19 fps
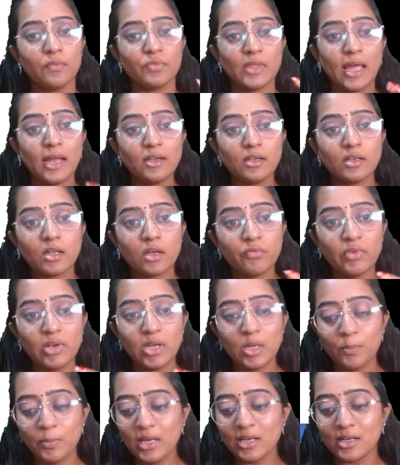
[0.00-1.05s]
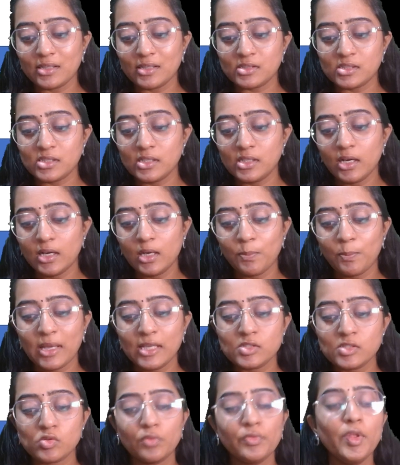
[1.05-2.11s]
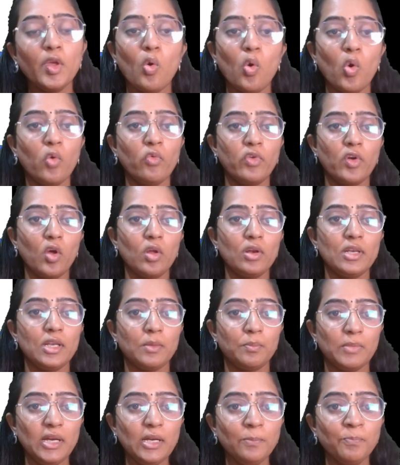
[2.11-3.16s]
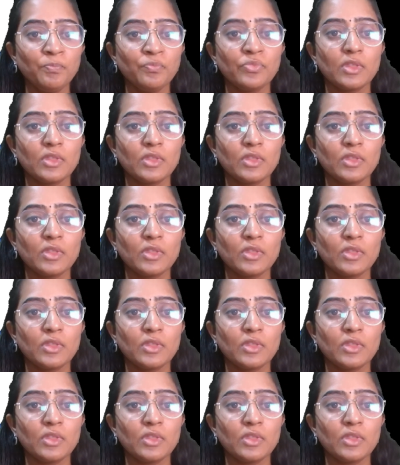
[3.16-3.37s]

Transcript: That will be considered based on the overall limit.